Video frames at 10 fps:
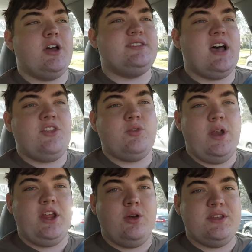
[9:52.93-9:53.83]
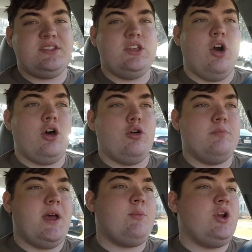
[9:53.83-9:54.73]
buttons on the radio is the auto
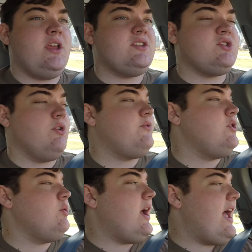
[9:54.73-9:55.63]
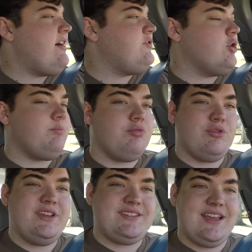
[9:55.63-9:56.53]
memory. So if you have your
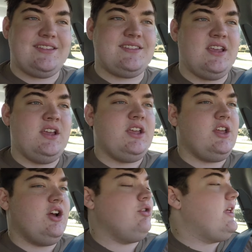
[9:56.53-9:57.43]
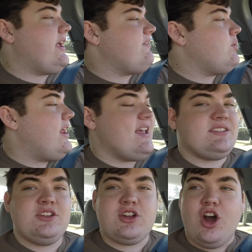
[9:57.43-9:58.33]
presets, you know, like everyone has
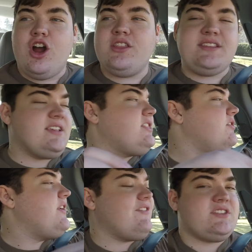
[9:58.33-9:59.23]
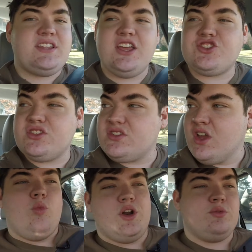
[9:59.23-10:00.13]
in their car, they set their favorite
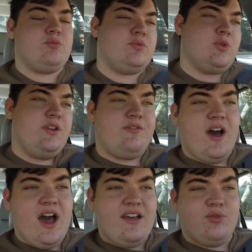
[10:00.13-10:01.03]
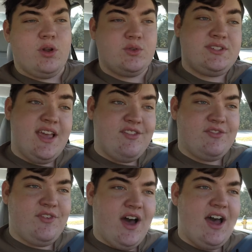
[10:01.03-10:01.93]
stations 1035,
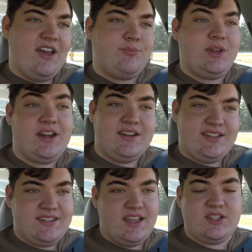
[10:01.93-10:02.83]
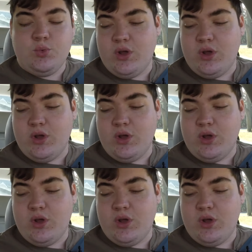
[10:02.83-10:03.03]
1075, B96,